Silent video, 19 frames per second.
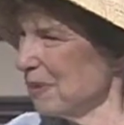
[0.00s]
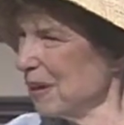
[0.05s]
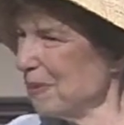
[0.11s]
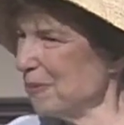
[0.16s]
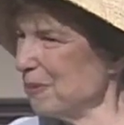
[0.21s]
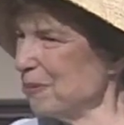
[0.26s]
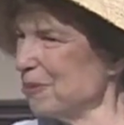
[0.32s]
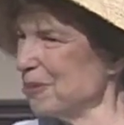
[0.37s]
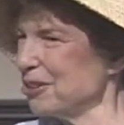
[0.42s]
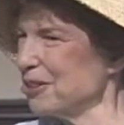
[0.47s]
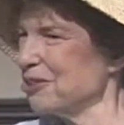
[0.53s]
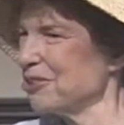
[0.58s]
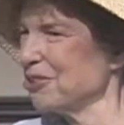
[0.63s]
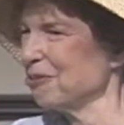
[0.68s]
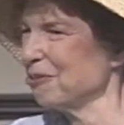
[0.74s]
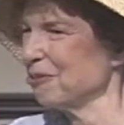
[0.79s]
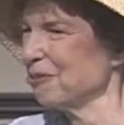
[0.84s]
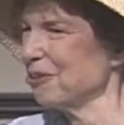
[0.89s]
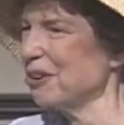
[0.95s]
Maybe we
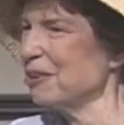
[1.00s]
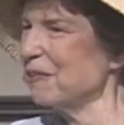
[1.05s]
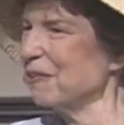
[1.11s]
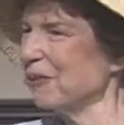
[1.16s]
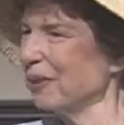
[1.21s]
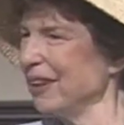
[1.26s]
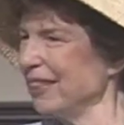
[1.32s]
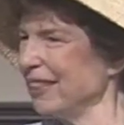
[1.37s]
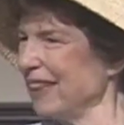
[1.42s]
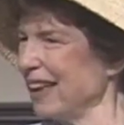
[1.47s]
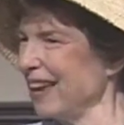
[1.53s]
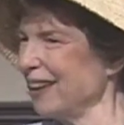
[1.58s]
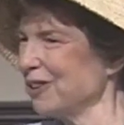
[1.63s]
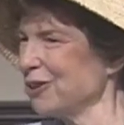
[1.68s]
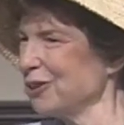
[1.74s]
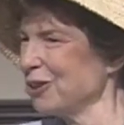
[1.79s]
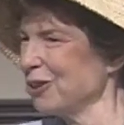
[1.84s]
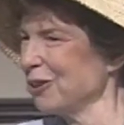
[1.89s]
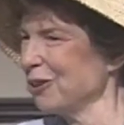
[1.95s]
should rerun that
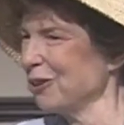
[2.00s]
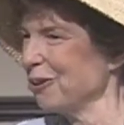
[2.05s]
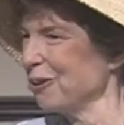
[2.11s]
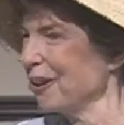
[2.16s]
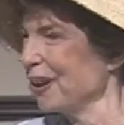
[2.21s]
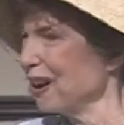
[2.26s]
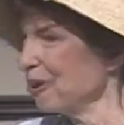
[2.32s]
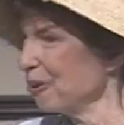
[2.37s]
show